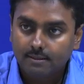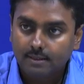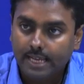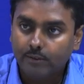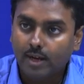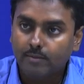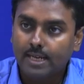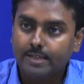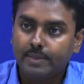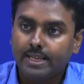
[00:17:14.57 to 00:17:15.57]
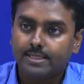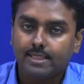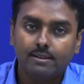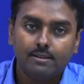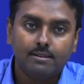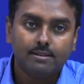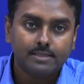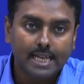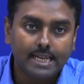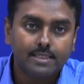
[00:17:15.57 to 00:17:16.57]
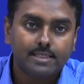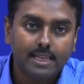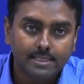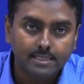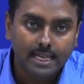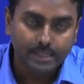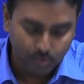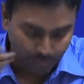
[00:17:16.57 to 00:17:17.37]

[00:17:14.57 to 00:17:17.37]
n1 multiplication, second stage is n2